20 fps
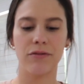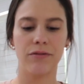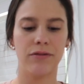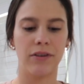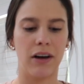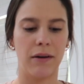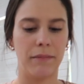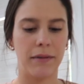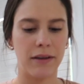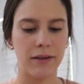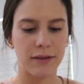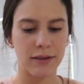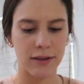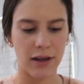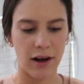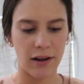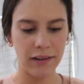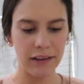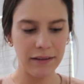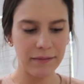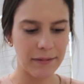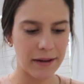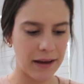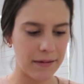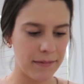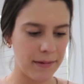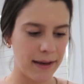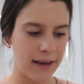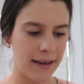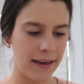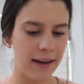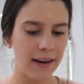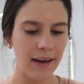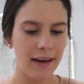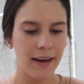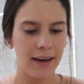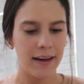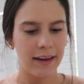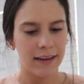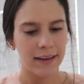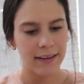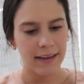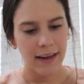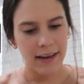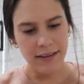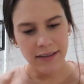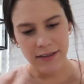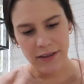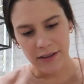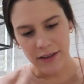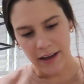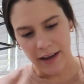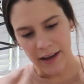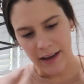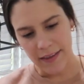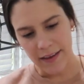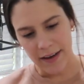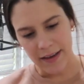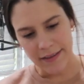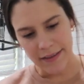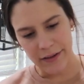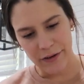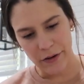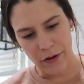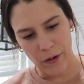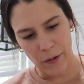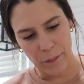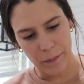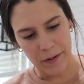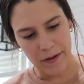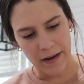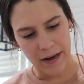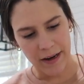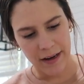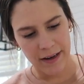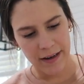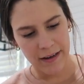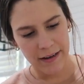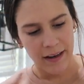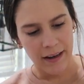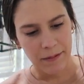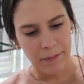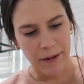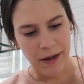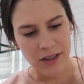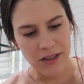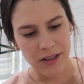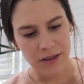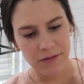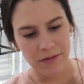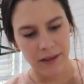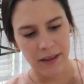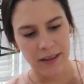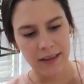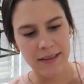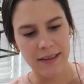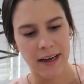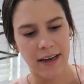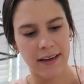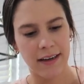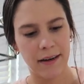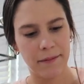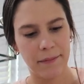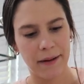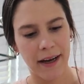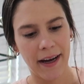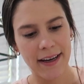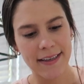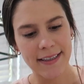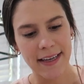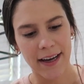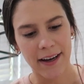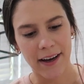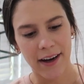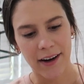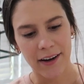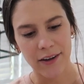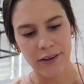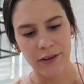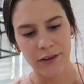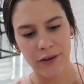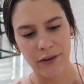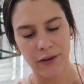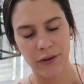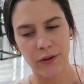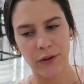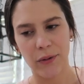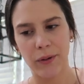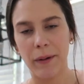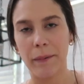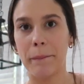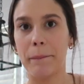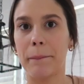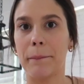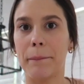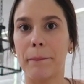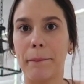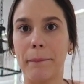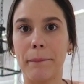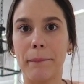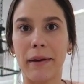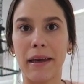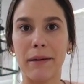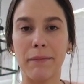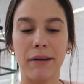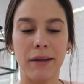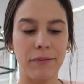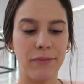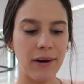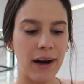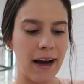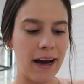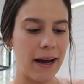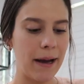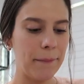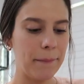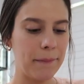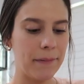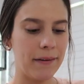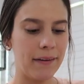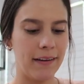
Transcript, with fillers: from Solly Baby yesterday that I didn't open yet. And I'm actually really excited because I got a new baby wrap.